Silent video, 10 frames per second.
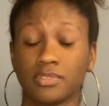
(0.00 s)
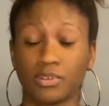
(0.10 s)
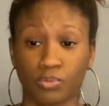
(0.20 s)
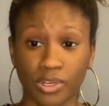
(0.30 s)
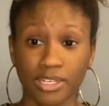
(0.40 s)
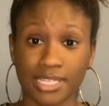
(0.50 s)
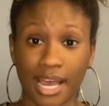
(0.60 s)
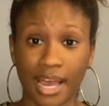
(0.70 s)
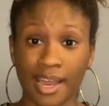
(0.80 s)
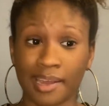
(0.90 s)
real
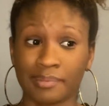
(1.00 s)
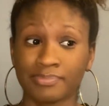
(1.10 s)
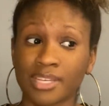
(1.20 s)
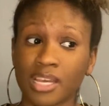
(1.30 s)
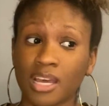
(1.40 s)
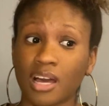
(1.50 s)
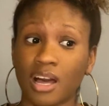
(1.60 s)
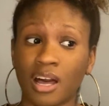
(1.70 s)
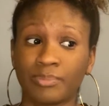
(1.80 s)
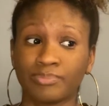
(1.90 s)
time,
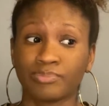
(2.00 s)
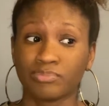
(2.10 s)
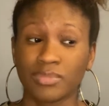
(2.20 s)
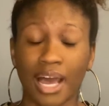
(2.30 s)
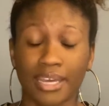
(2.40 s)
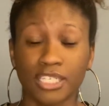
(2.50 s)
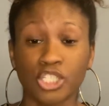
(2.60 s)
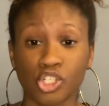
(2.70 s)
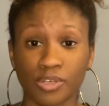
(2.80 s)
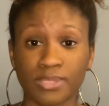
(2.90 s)
not in
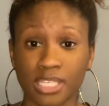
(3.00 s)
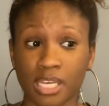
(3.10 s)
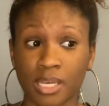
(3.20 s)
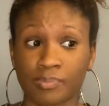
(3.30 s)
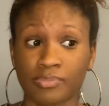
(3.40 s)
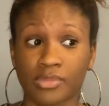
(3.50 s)
dream scene,